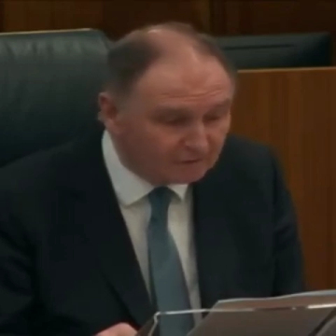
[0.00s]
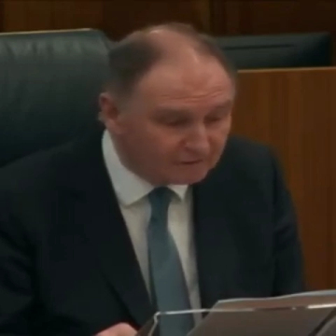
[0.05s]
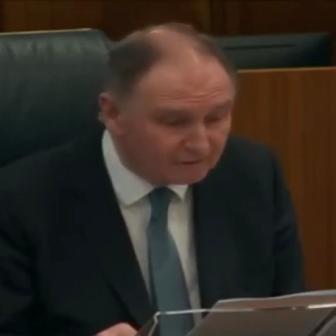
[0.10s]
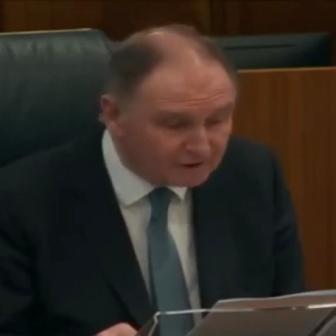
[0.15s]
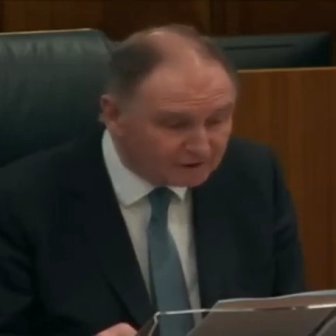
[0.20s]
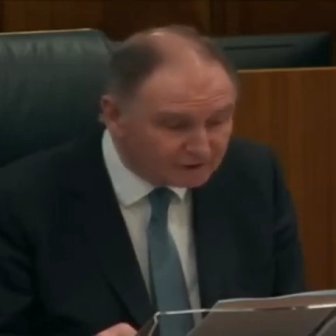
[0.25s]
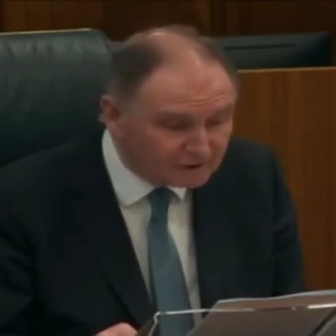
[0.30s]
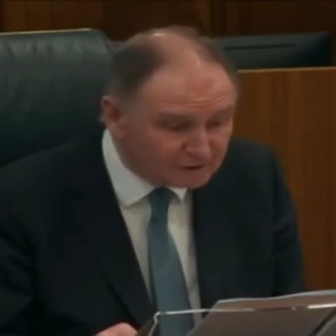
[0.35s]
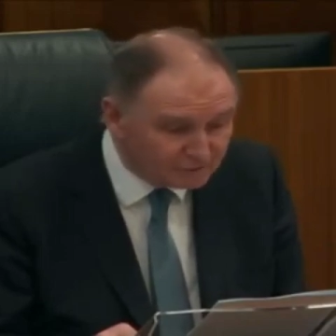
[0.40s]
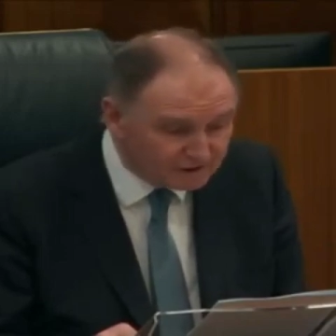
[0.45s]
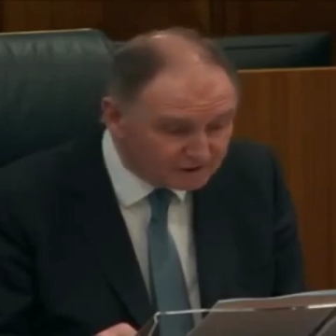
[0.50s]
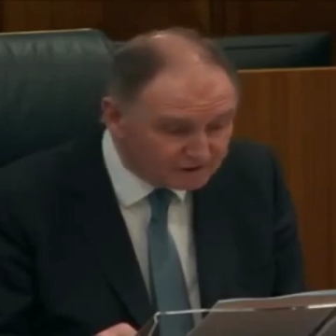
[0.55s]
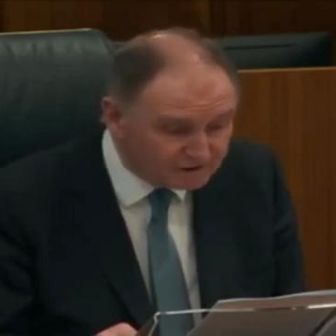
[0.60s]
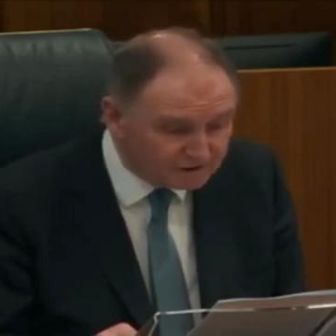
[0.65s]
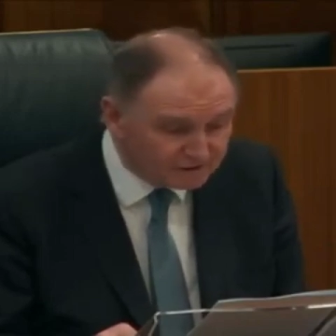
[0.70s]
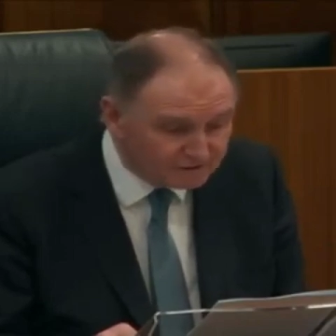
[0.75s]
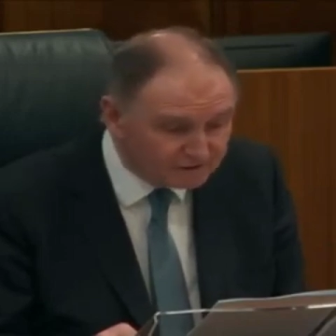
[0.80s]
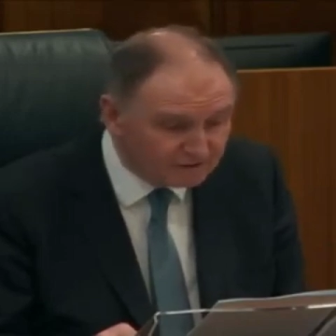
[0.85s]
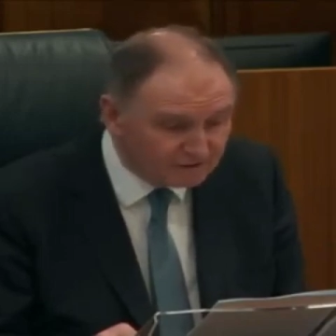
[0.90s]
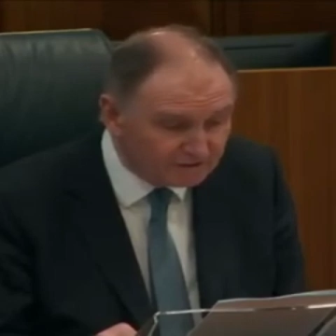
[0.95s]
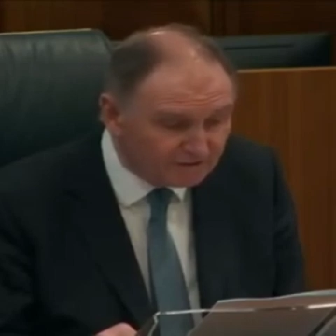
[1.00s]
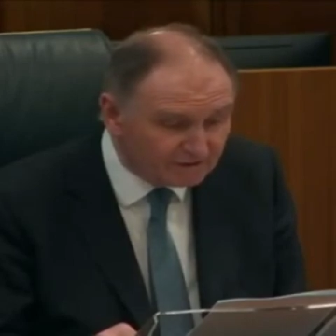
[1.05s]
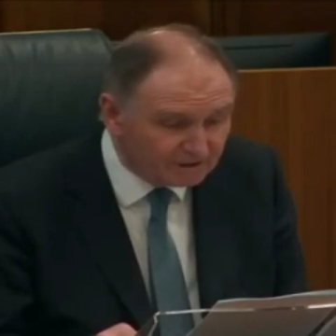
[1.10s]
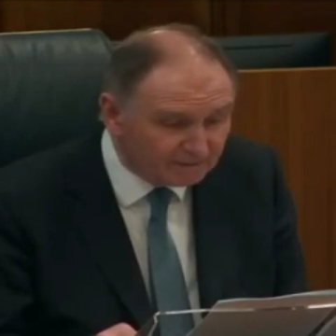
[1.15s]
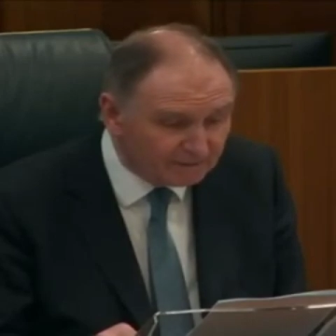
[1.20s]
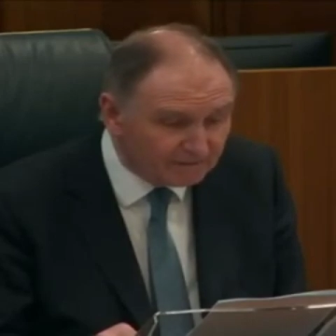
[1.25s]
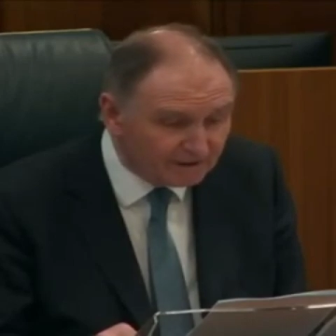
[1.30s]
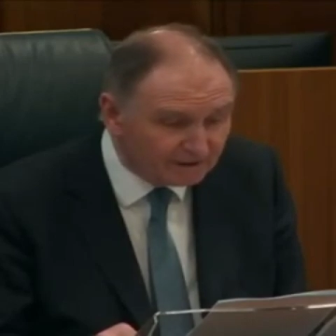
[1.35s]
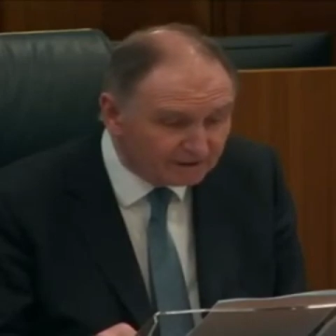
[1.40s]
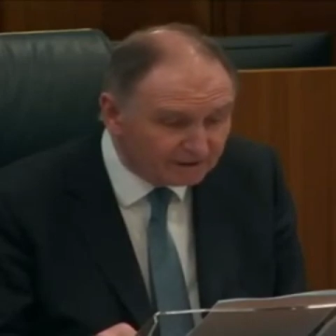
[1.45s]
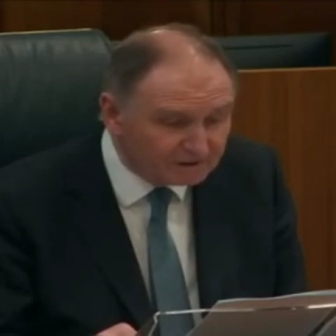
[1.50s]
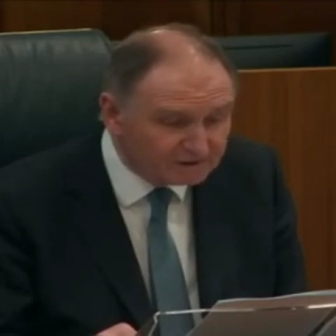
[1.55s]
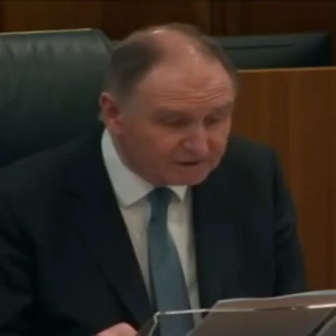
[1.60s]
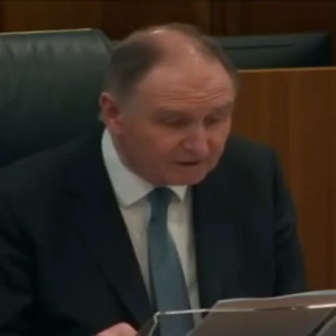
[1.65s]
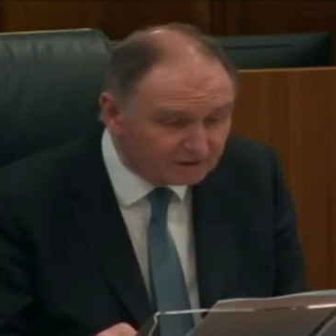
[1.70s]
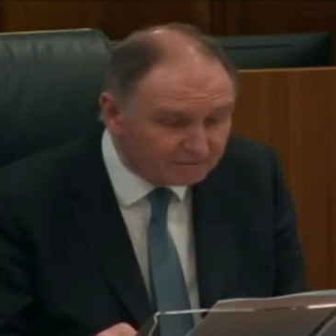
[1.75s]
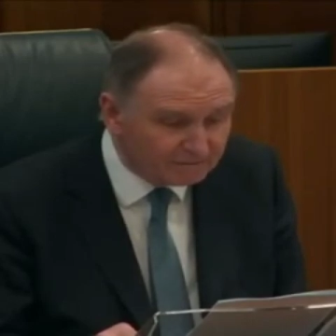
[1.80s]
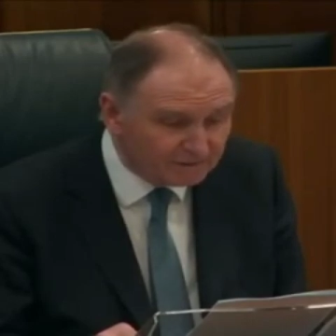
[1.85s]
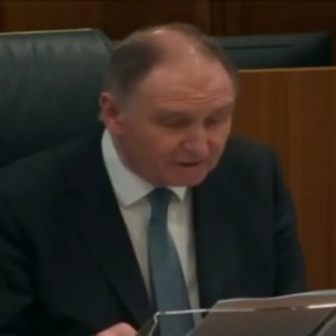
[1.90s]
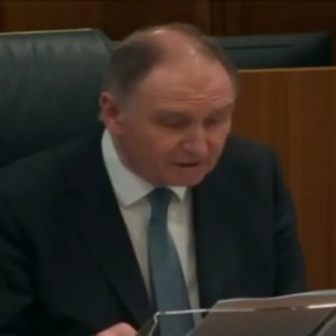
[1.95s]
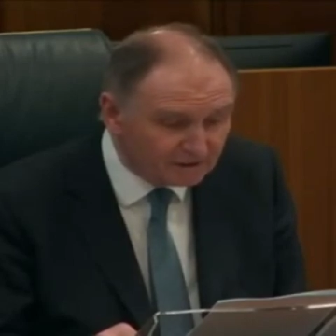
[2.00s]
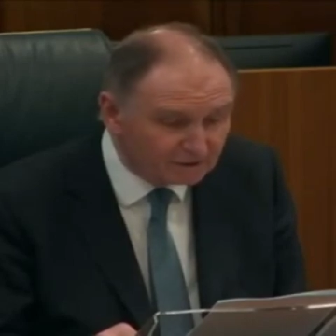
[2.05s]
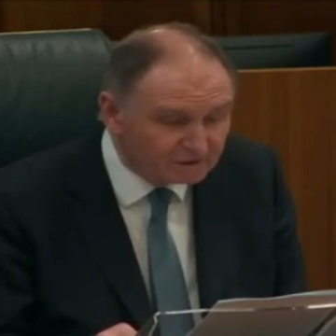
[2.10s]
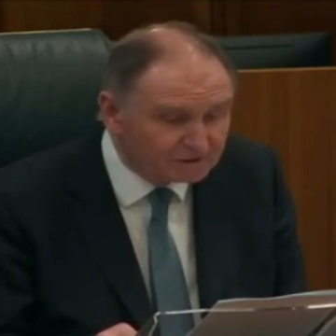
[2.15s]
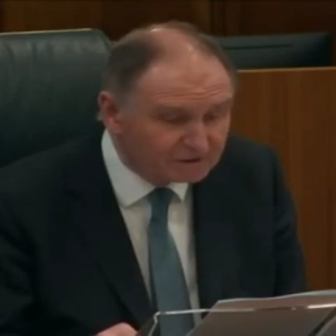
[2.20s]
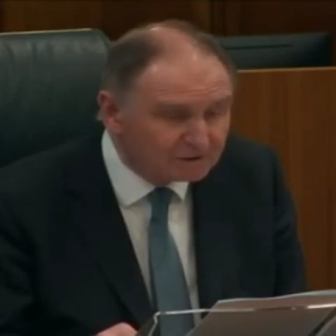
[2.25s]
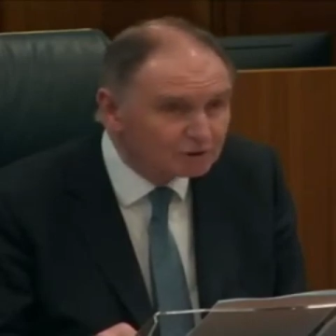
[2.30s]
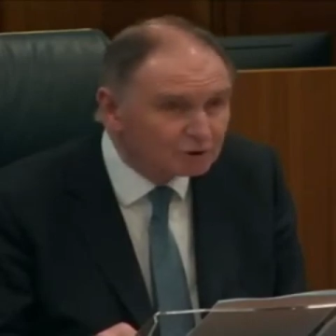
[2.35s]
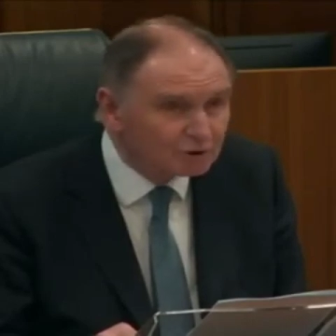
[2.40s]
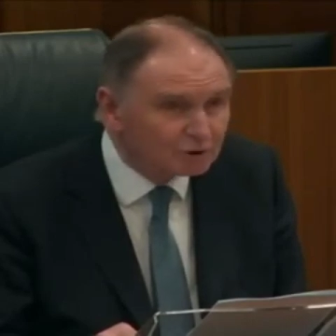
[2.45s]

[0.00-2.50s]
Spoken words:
For these reasons, the appellant's appeals